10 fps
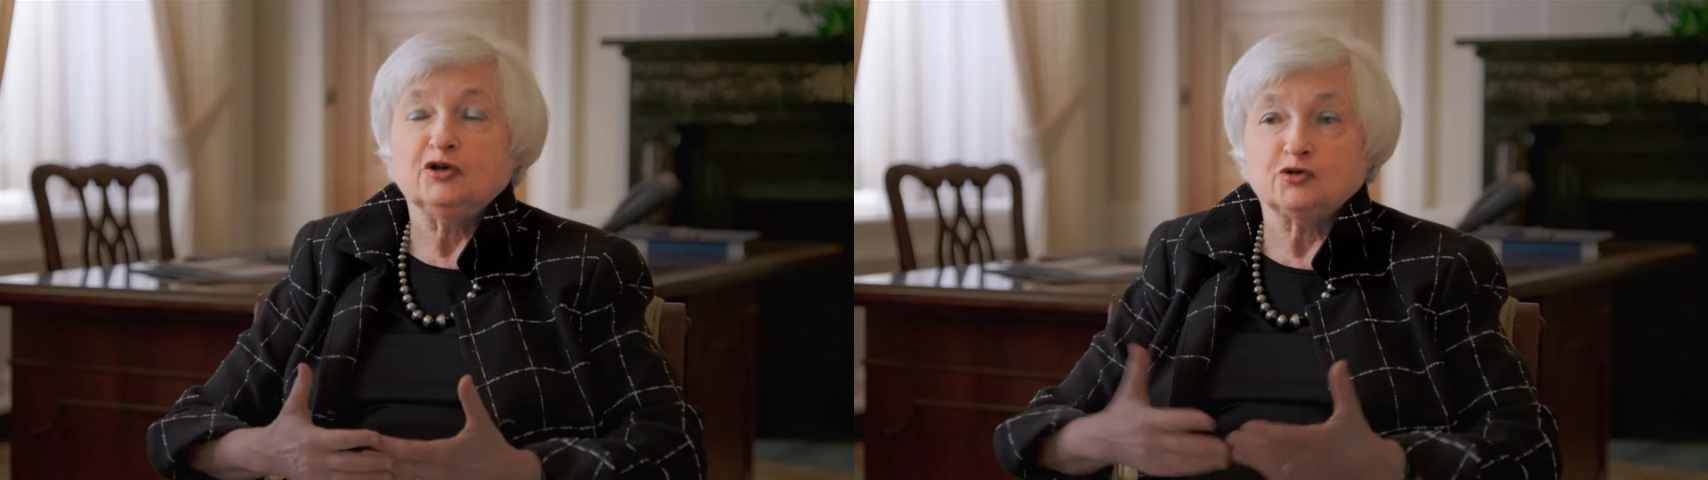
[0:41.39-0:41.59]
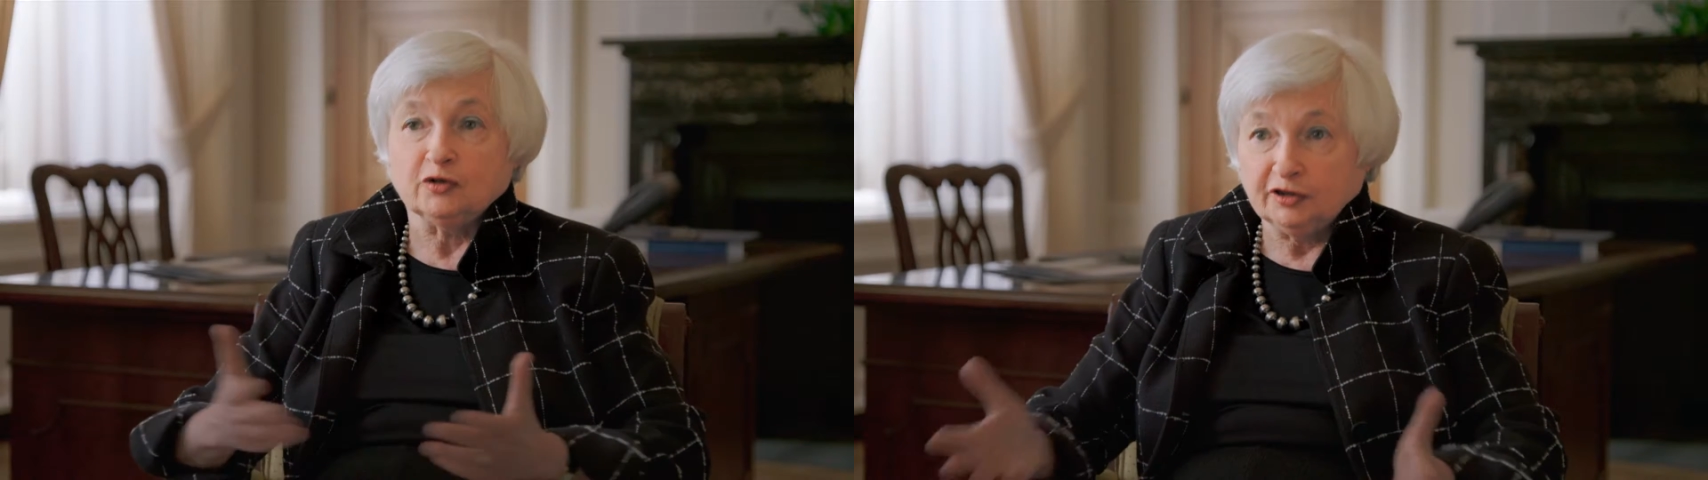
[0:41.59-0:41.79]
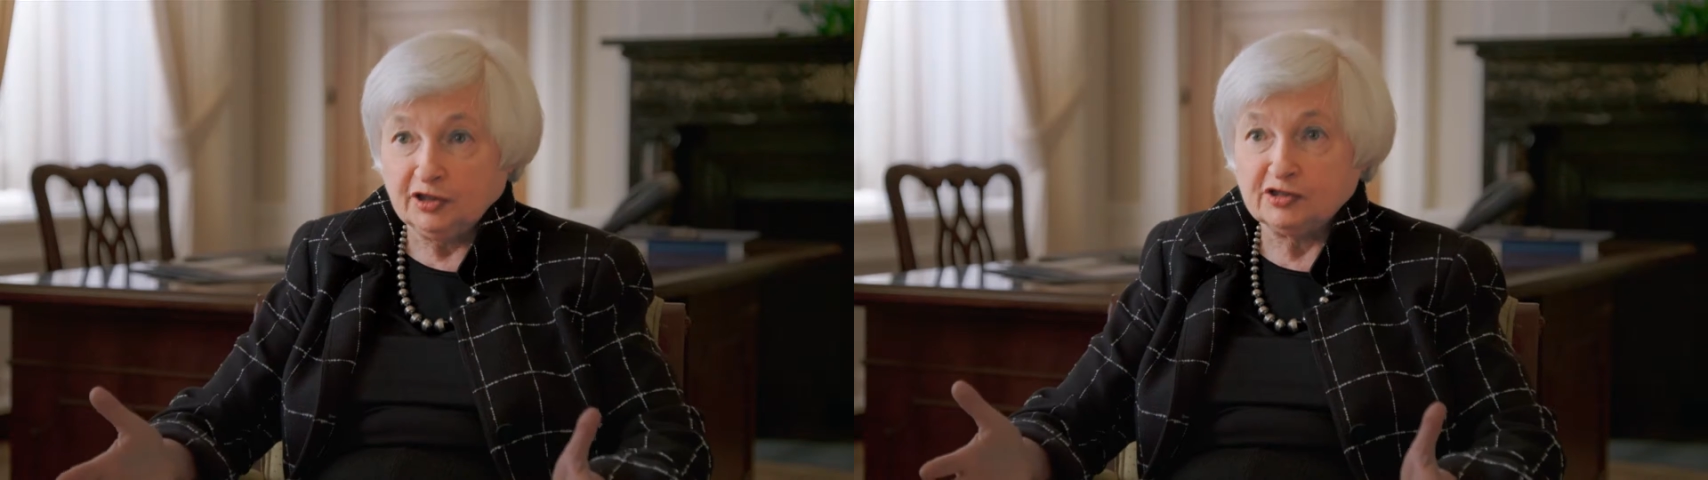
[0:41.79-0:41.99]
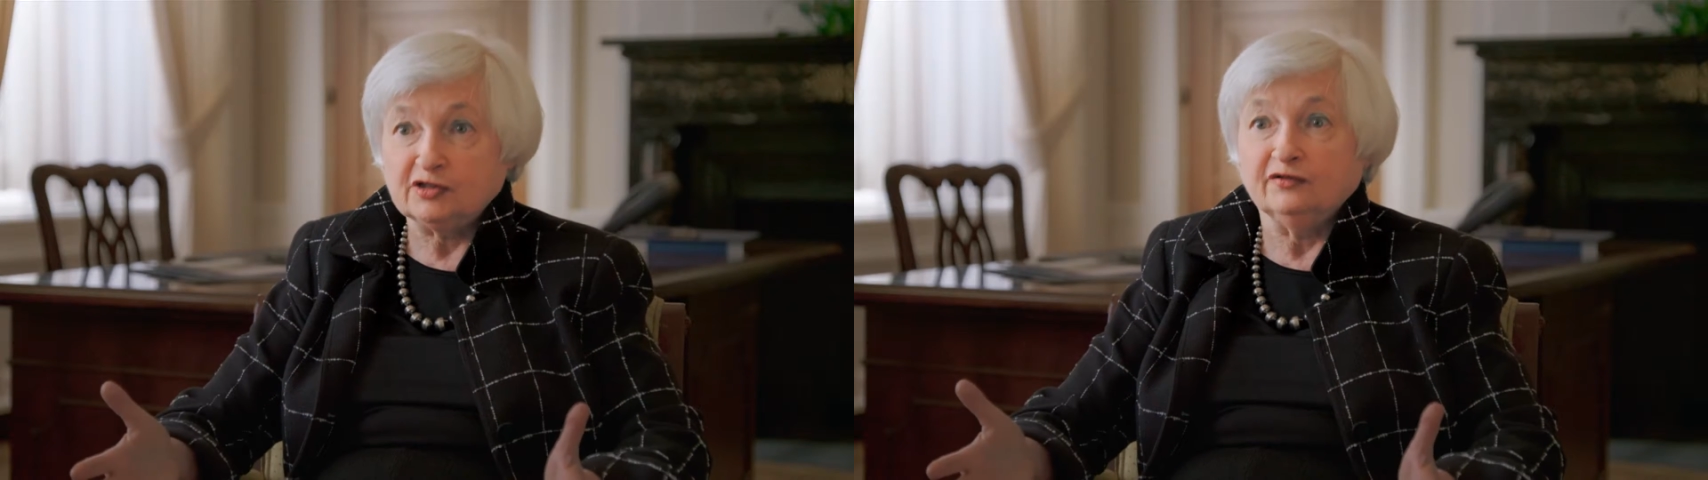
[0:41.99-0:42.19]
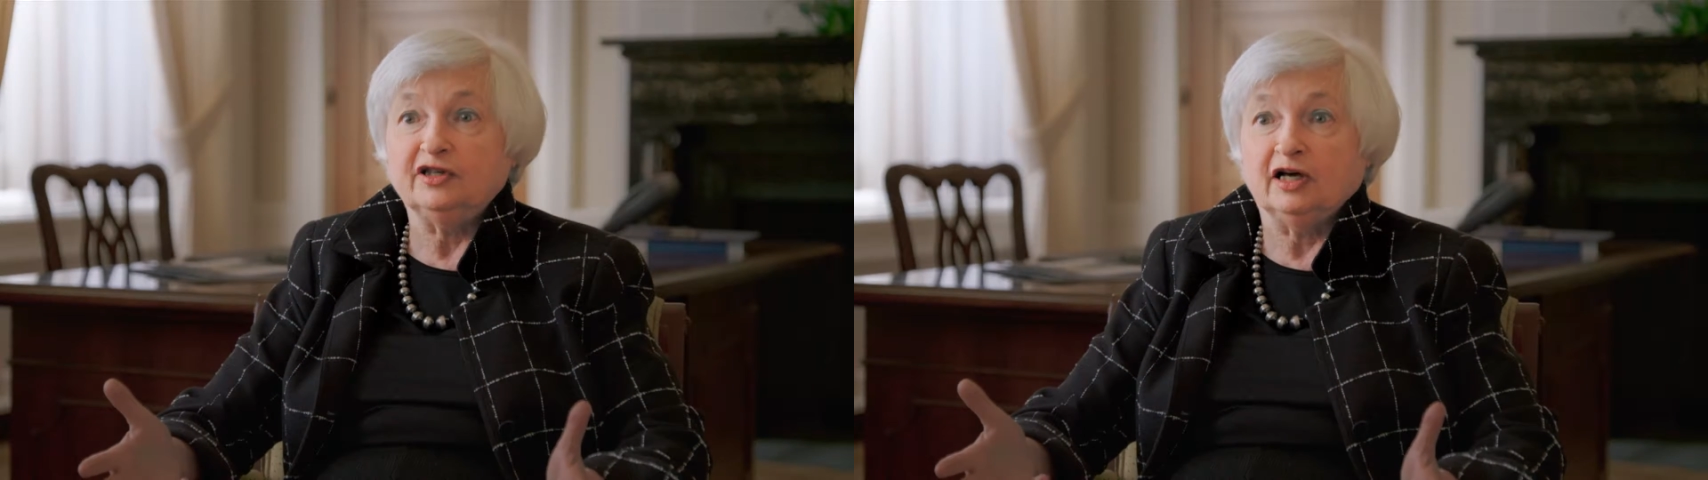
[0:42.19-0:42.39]

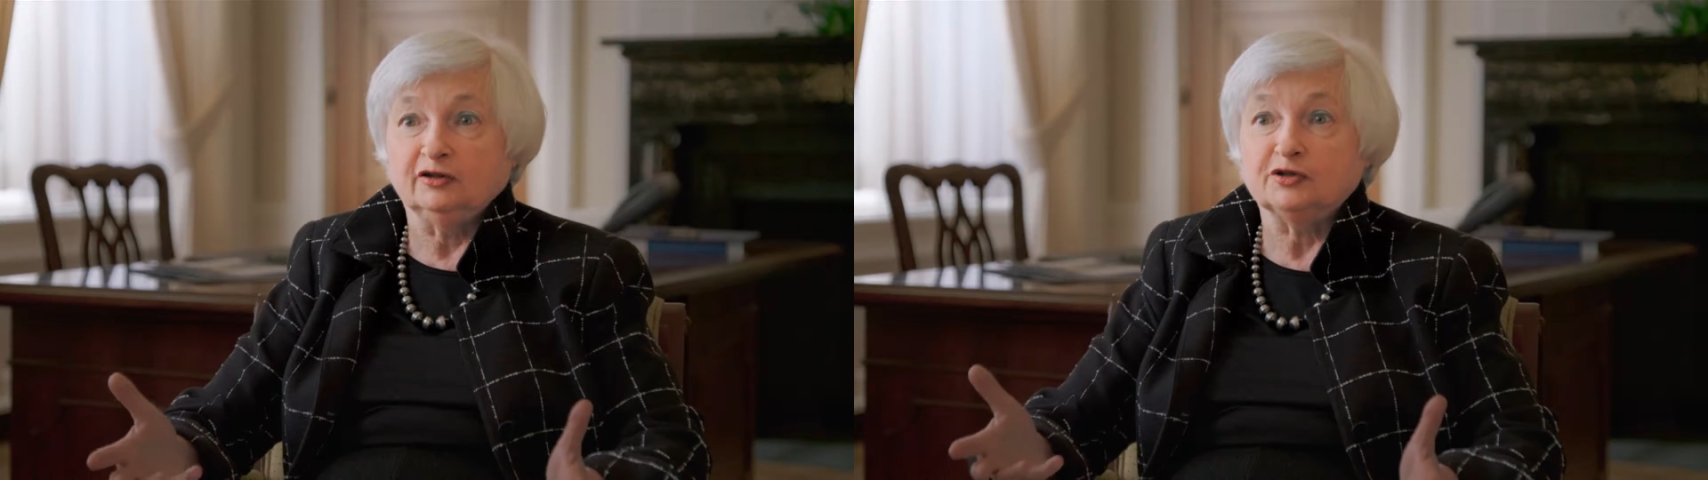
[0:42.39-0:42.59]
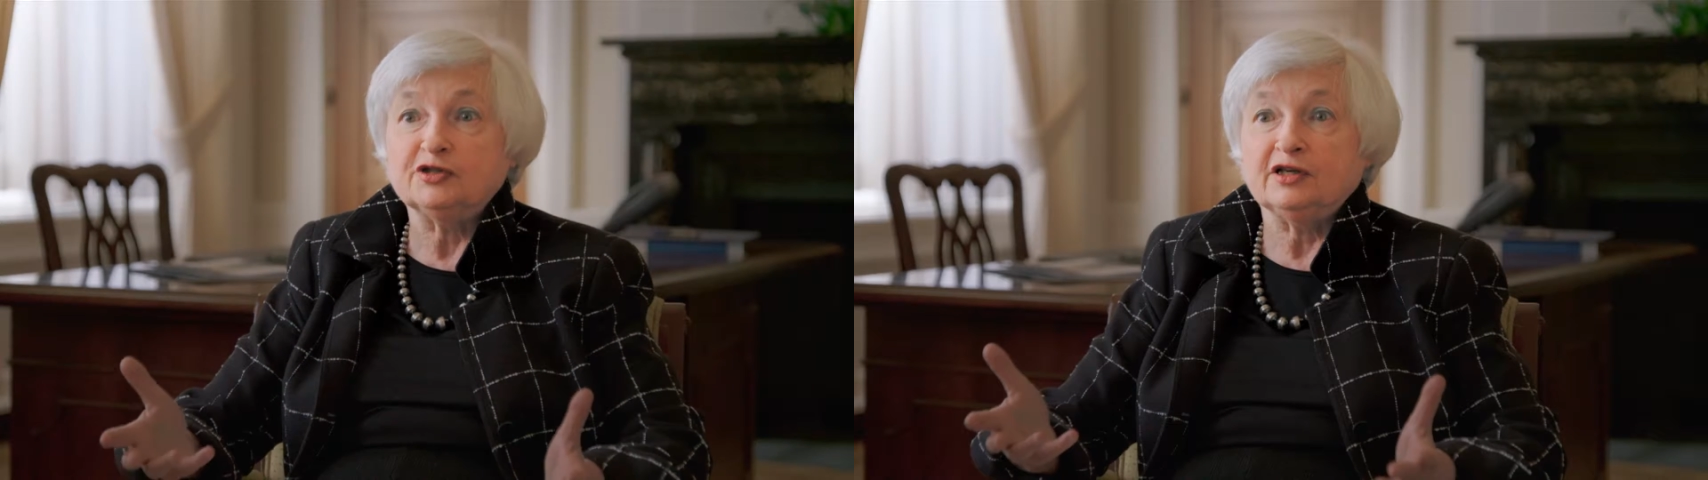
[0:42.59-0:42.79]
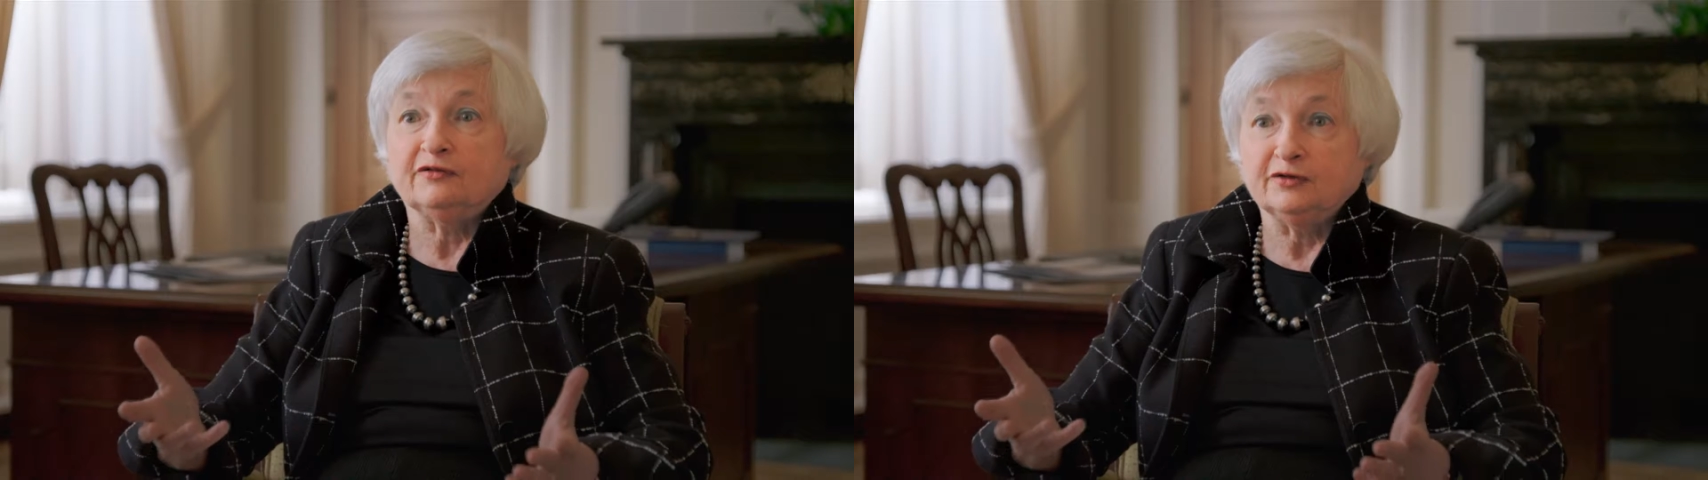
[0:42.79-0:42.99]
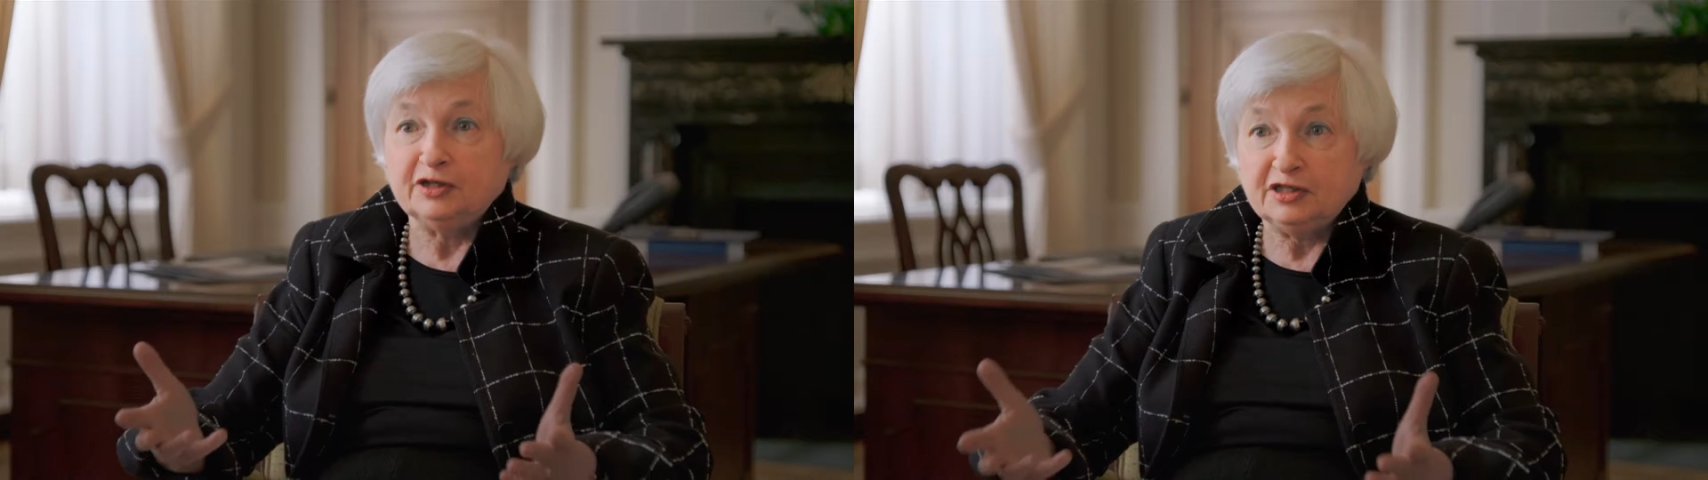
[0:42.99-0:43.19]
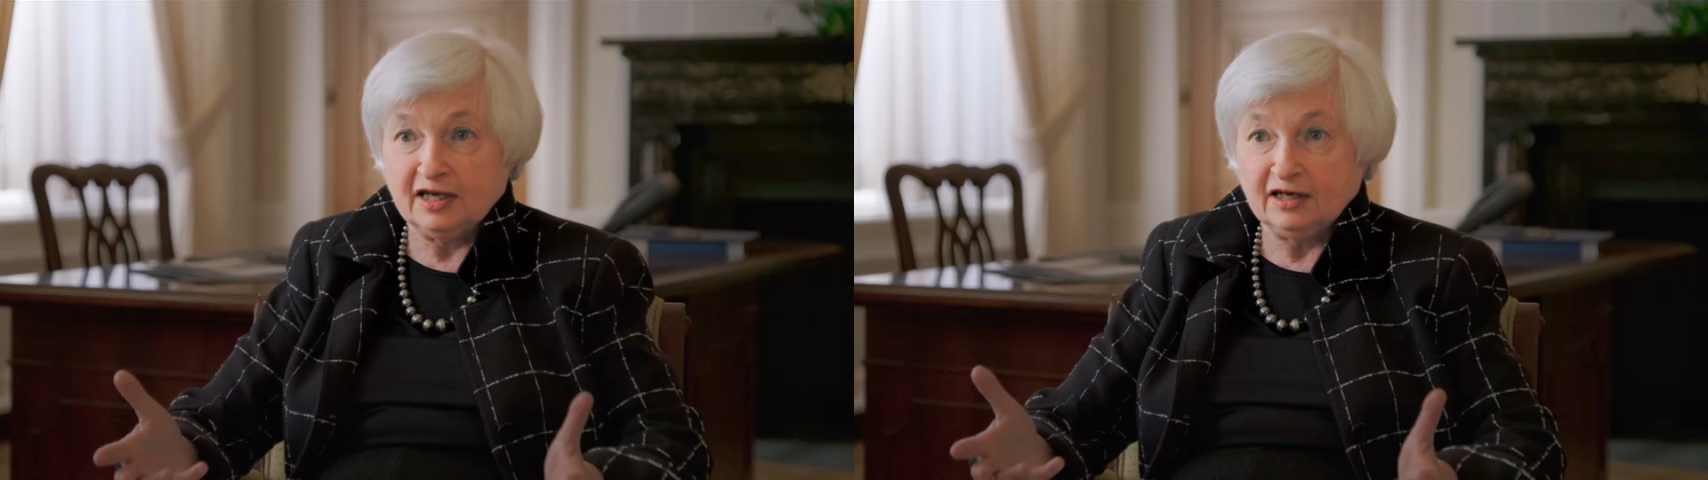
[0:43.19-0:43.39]
trillions of dollars
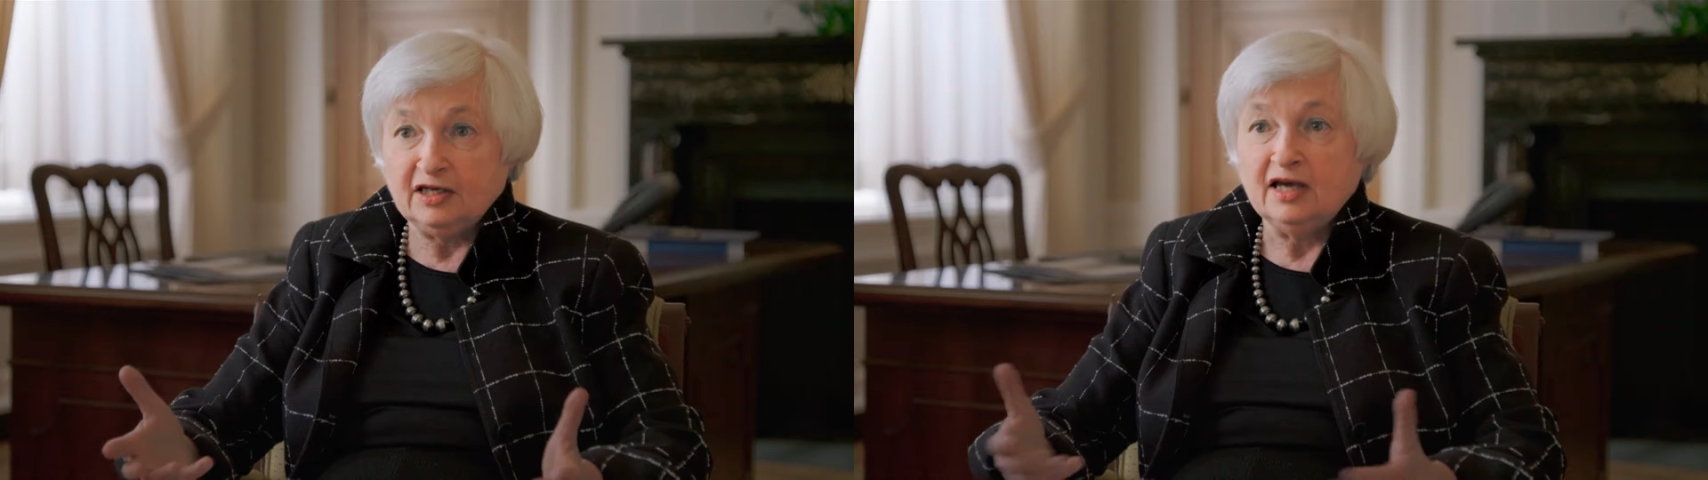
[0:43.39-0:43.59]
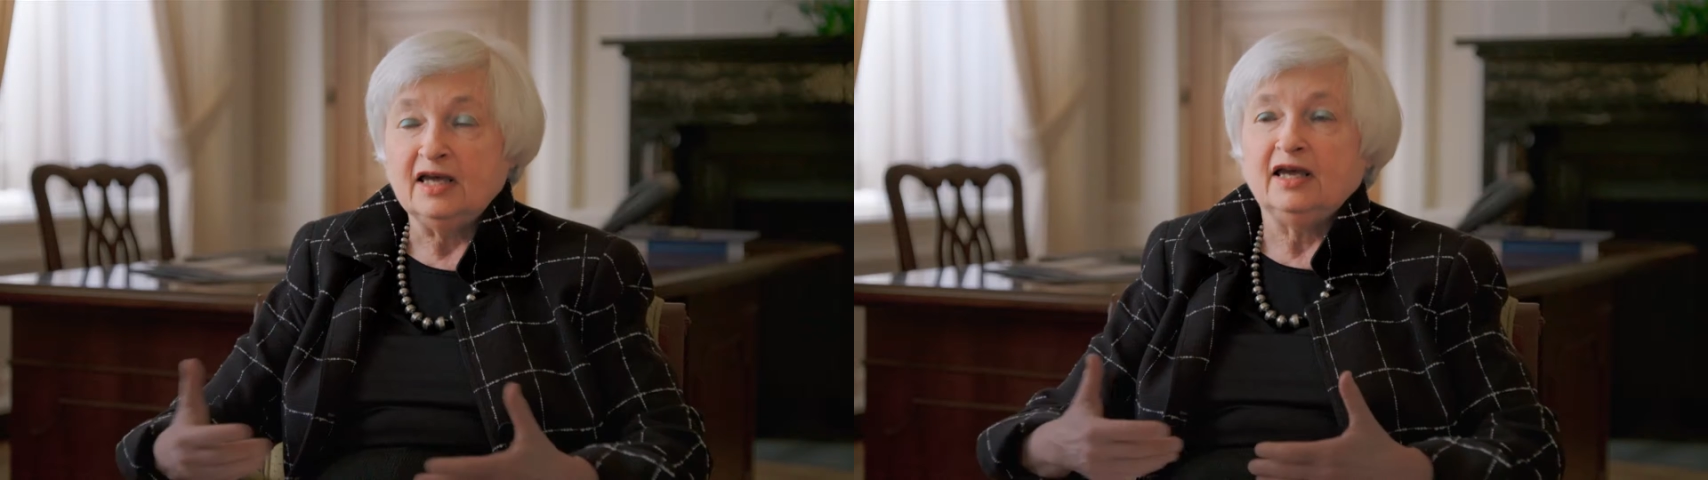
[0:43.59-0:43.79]
every day.